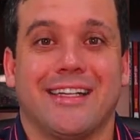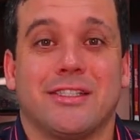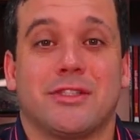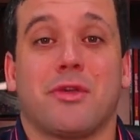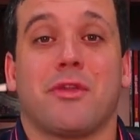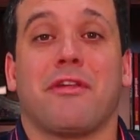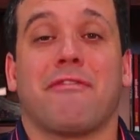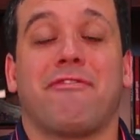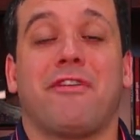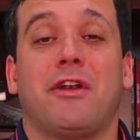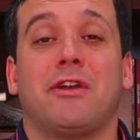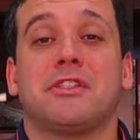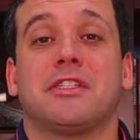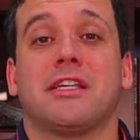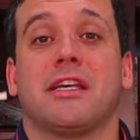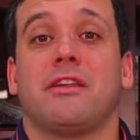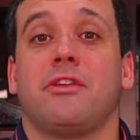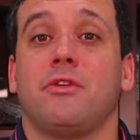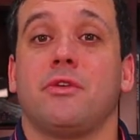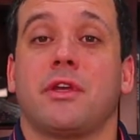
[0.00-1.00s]
So the first
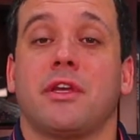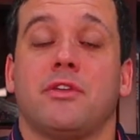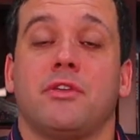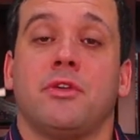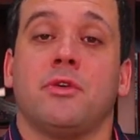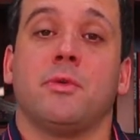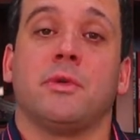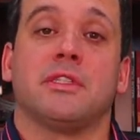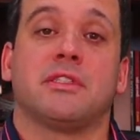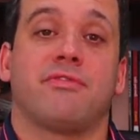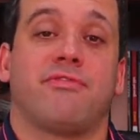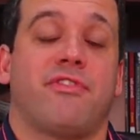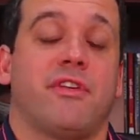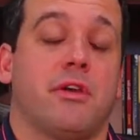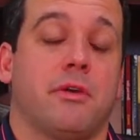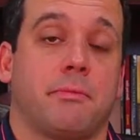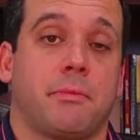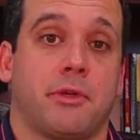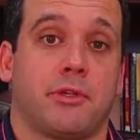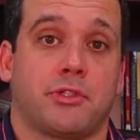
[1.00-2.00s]
thing you can do is
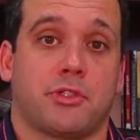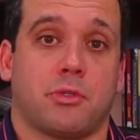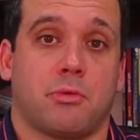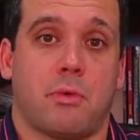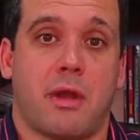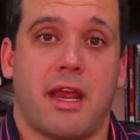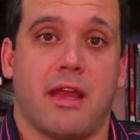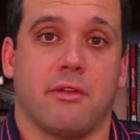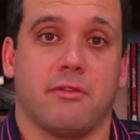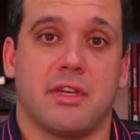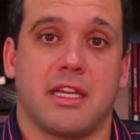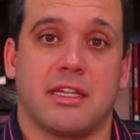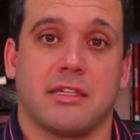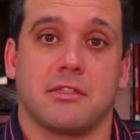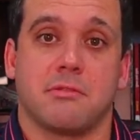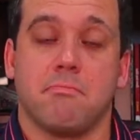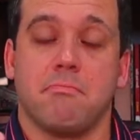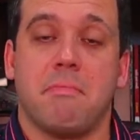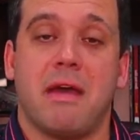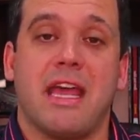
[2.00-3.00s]
film your
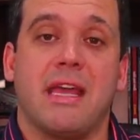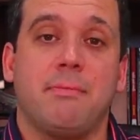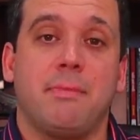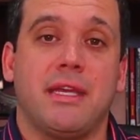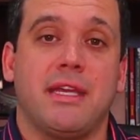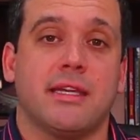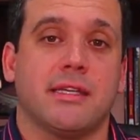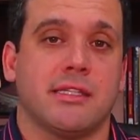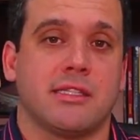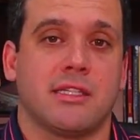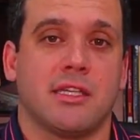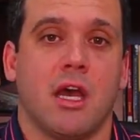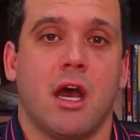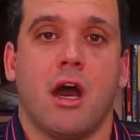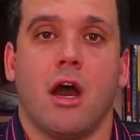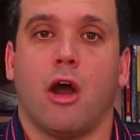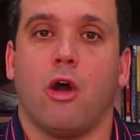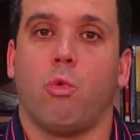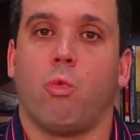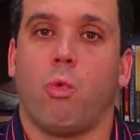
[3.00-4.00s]
surroundings. Maybe it's
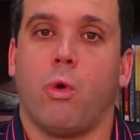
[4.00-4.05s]
a